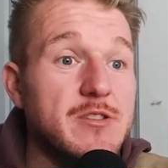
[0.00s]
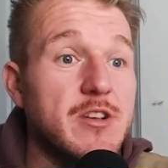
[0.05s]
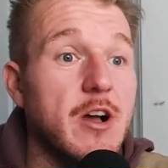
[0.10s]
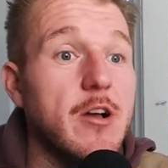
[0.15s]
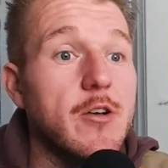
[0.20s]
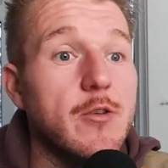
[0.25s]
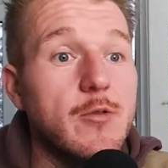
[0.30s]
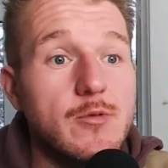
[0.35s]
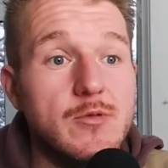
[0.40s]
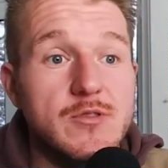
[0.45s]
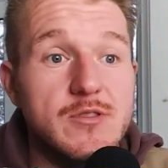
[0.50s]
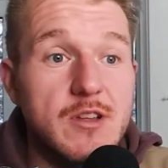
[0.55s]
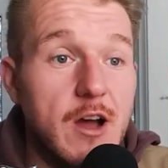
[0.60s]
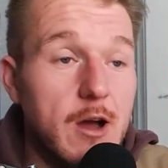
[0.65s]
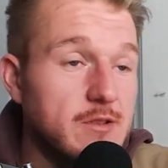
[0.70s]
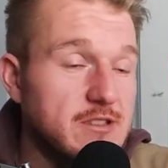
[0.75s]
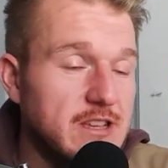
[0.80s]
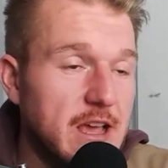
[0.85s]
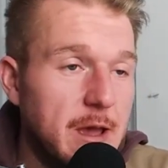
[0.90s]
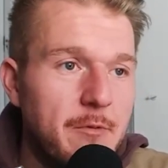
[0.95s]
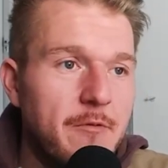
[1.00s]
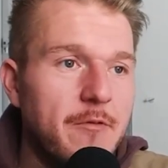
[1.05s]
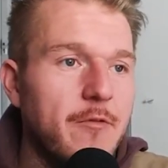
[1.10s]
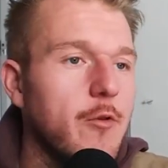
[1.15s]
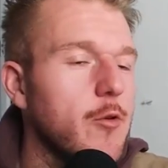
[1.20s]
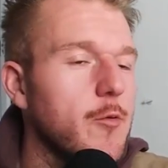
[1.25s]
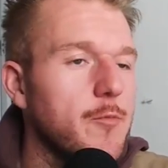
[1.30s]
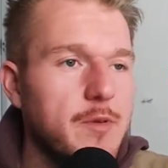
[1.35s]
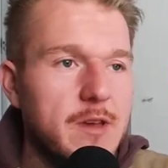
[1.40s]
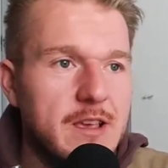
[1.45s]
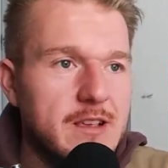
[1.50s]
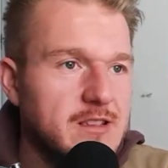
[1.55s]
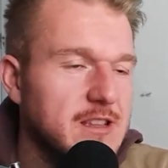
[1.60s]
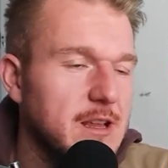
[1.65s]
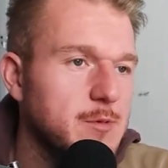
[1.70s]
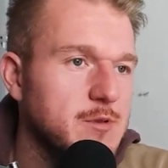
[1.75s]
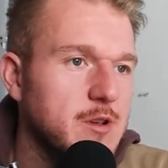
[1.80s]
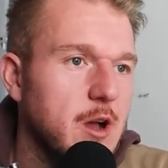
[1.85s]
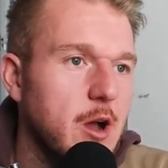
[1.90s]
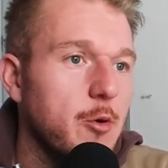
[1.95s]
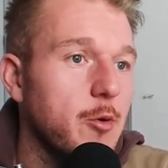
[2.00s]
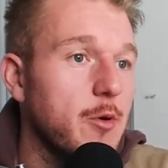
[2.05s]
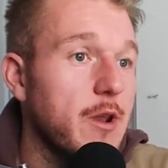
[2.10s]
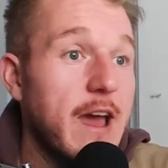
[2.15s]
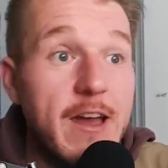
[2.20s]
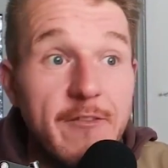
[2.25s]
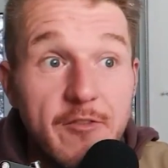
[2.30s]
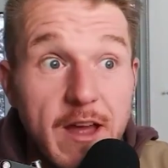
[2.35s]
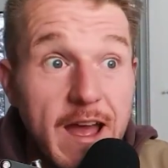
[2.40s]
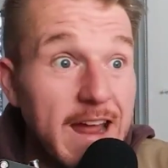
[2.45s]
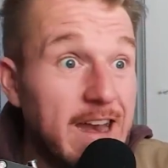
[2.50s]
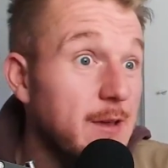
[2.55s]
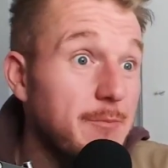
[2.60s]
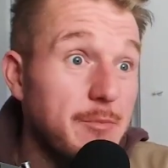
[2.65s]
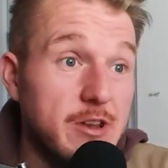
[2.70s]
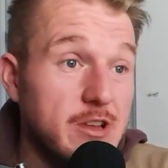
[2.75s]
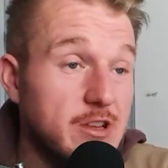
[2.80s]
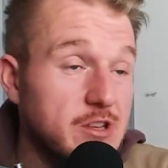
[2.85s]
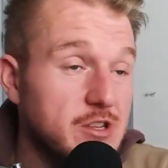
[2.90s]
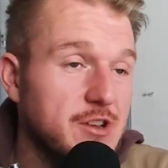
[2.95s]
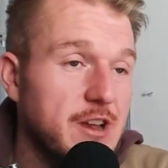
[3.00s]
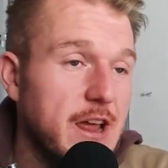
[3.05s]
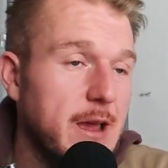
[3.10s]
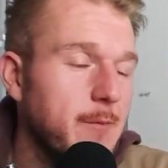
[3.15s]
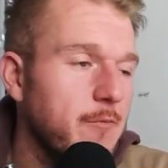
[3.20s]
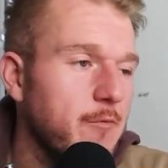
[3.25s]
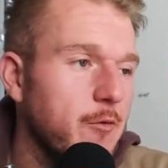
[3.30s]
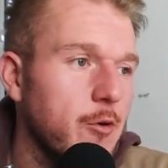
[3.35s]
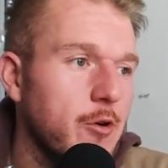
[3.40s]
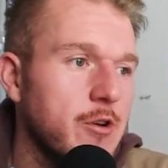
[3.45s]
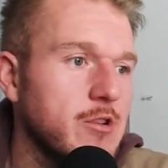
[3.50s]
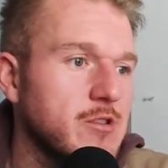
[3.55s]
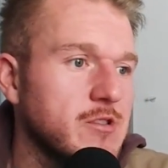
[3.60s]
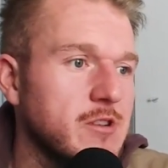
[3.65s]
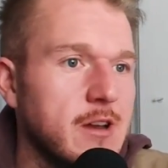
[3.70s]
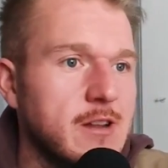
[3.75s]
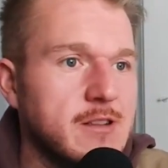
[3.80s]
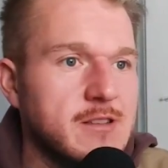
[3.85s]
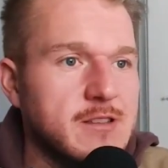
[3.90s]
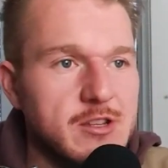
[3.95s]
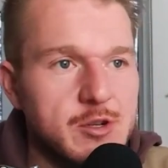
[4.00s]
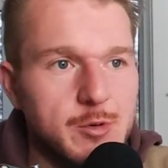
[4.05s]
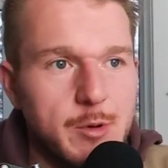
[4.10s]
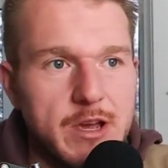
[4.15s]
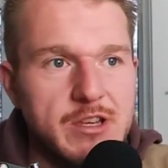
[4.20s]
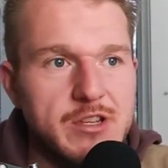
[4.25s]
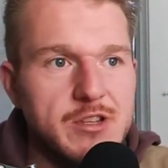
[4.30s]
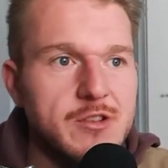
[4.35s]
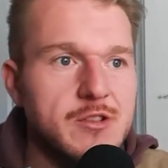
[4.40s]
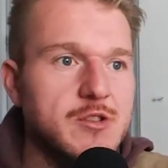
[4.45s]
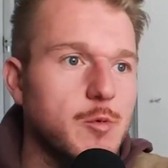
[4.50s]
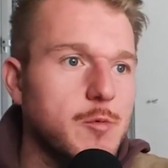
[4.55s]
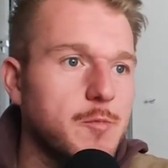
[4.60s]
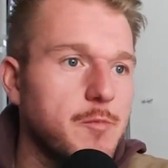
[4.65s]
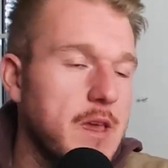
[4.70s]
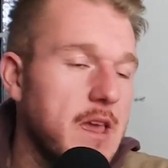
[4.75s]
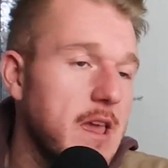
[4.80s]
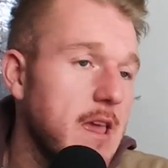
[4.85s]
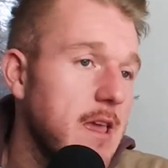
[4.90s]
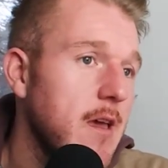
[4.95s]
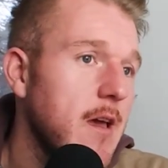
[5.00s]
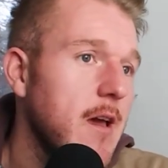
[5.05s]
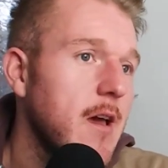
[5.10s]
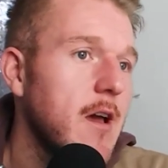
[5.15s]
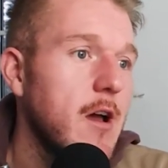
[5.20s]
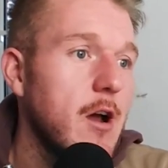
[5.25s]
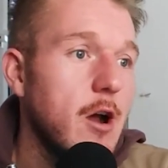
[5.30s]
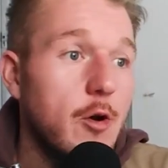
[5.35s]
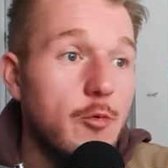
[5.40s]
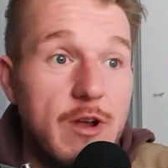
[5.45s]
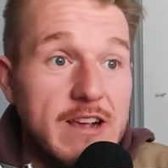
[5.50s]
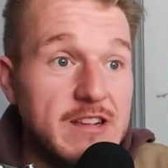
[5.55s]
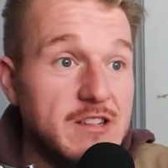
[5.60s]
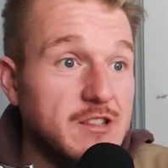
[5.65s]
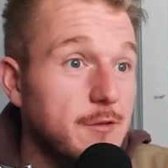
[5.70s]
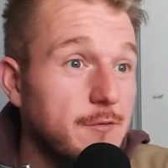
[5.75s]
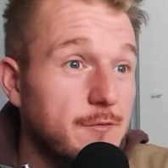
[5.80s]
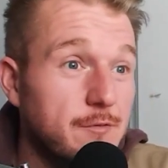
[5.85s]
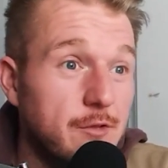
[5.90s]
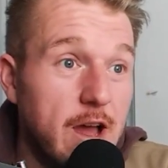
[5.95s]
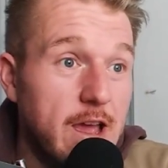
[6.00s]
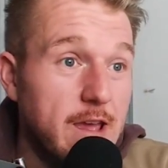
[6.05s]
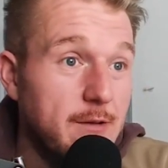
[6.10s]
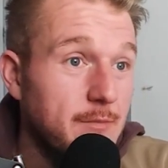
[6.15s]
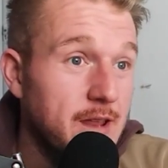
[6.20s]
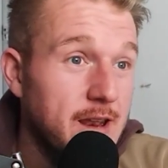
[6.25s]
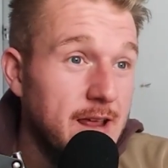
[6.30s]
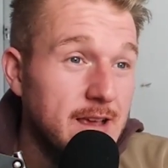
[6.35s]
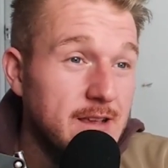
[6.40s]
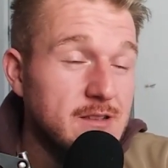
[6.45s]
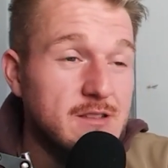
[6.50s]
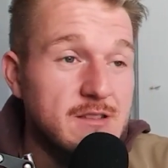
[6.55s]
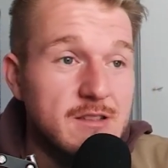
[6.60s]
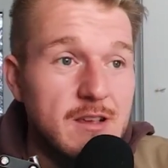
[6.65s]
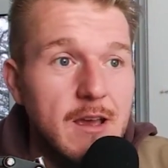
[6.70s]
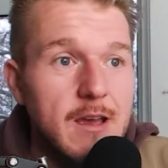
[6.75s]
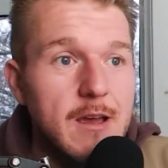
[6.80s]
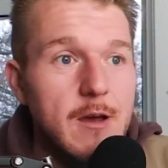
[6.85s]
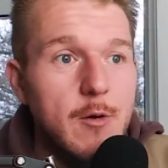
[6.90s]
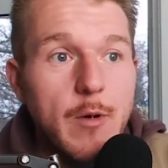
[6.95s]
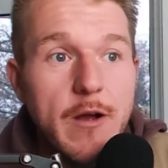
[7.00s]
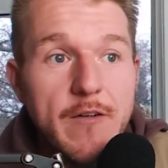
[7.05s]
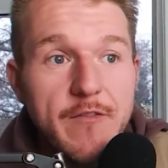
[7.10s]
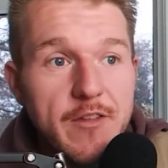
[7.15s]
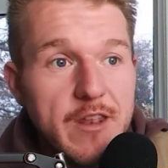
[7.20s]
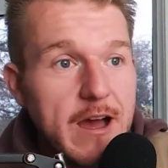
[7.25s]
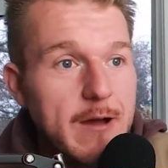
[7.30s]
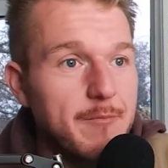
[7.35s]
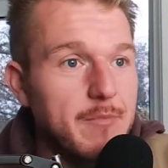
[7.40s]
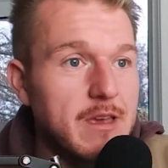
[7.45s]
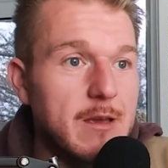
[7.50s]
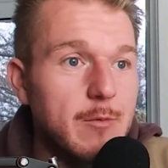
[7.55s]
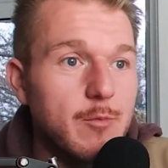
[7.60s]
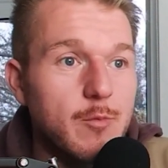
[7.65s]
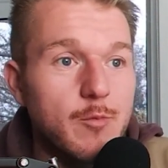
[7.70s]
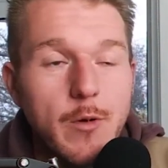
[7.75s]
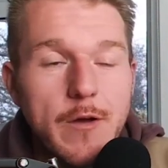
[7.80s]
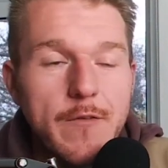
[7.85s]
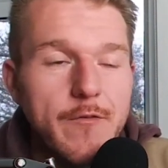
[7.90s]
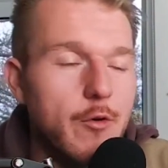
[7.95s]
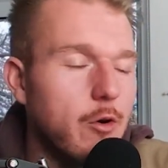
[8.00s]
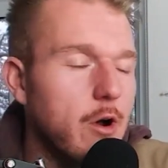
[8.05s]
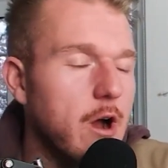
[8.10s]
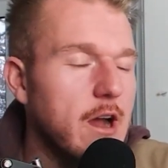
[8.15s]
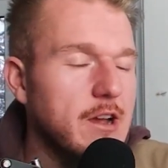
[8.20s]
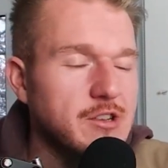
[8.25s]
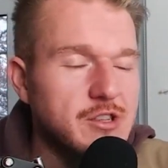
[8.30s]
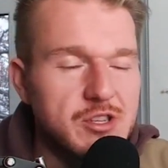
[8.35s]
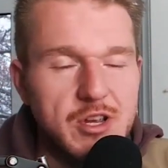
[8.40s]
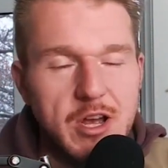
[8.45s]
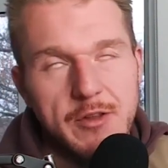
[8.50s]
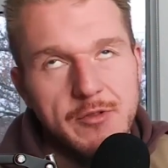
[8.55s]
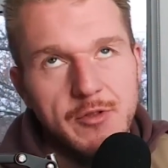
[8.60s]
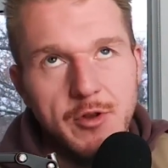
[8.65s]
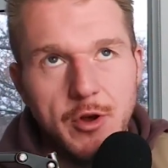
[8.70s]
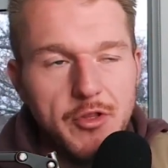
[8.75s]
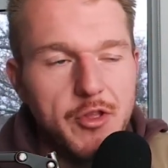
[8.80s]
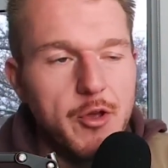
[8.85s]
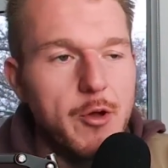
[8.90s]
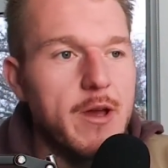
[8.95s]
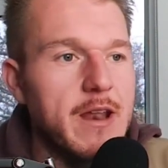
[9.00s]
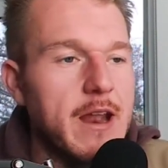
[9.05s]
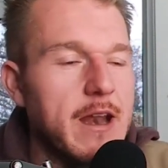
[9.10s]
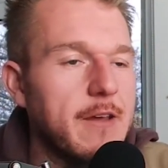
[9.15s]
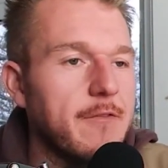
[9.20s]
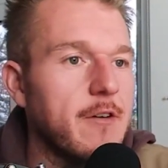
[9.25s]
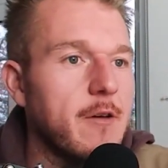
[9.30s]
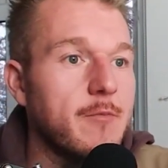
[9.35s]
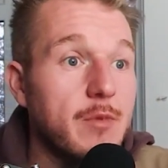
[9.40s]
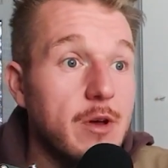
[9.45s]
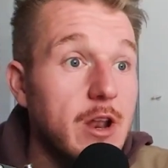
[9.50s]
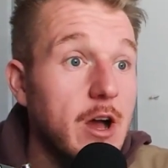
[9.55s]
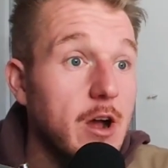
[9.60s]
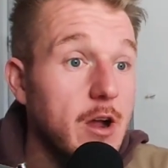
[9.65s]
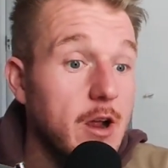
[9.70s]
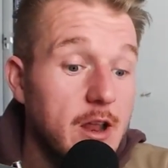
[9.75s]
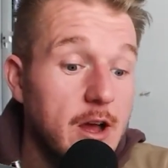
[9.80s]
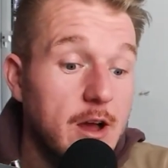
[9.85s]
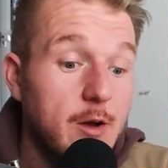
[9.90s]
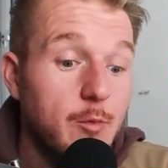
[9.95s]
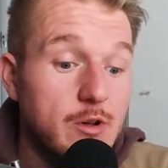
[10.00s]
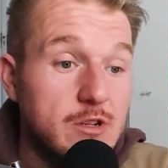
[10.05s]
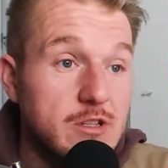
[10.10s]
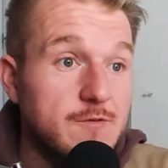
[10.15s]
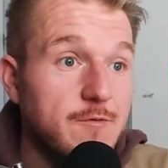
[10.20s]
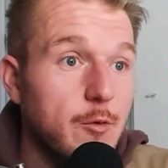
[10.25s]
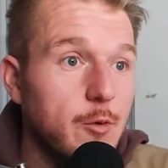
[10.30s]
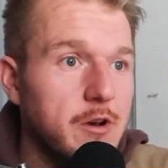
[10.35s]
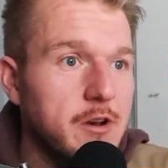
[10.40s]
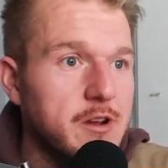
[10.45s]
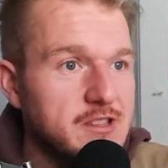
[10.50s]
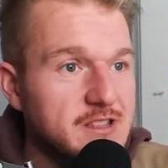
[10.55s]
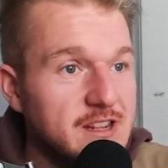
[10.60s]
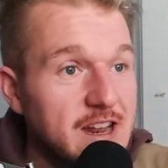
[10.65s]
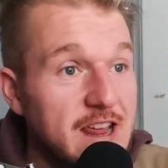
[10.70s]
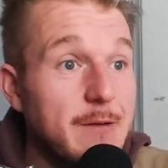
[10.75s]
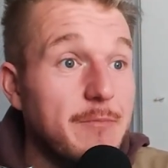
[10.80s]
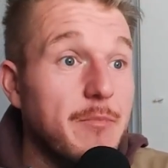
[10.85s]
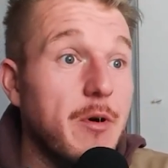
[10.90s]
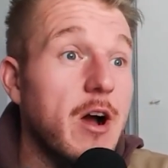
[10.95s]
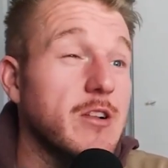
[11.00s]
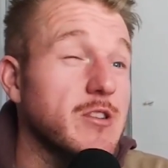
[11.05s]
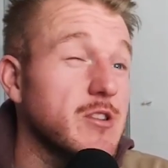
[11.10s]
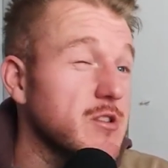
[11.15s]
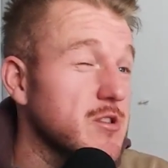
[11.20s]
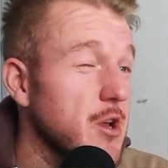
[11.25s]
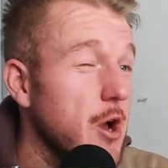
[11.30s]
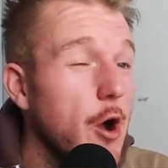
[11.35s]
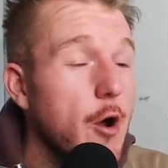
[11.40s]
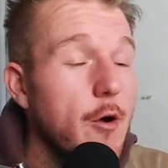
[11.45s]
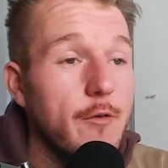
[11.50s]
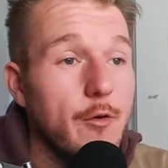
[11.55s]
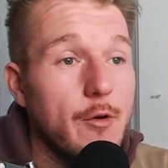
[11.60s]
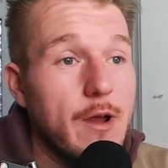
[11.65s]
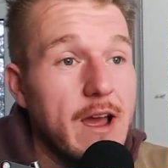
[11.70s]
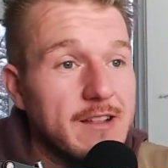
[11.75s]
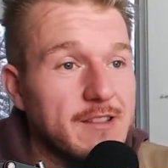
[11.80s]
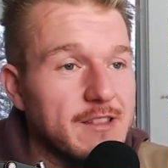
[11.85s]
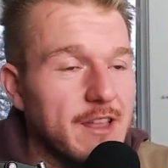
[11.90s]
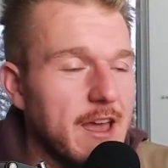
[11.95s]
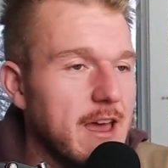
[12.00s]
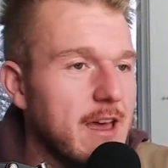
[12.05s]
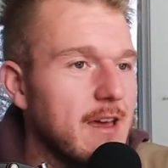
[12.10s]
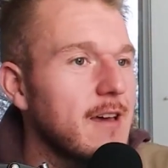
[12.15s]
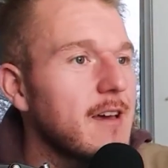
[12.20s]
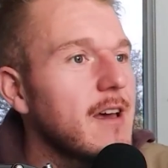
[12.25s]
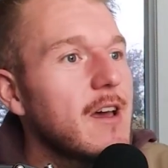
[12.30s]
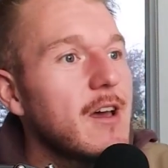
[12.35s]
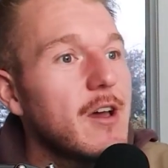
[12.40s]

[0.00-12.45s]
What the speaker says: cycles that I was aiming for would be a sleep cycle that anybody should aim for in those kind of situations. Would be a rest of 90 minutes, whether that be with your eyes shut, not doing anything. But luckily, I was falling asleep, but I just over egged it.